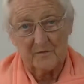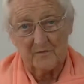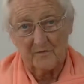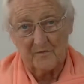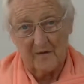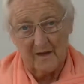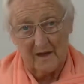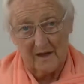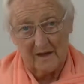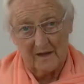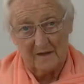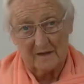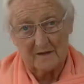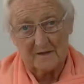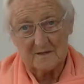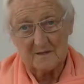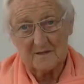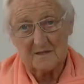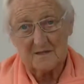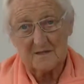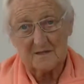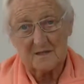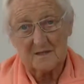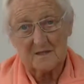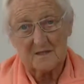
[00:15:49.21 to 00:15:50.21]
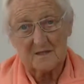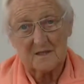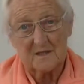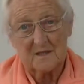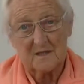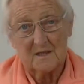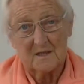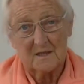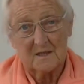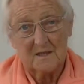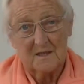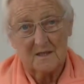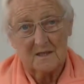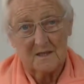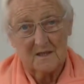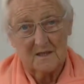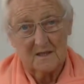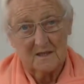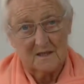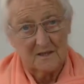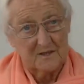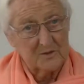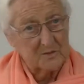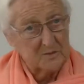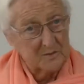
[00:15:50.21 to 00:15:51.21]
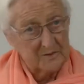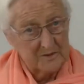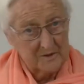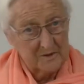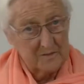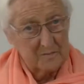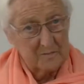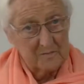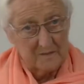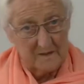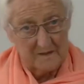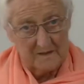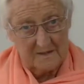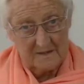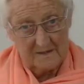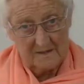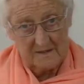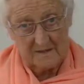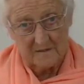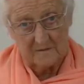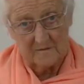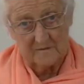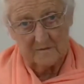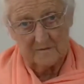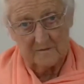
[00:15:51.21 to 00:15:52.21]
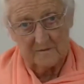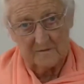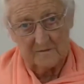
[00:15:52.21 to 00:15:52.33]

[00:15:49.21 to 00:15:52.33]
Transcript: violence is within myself?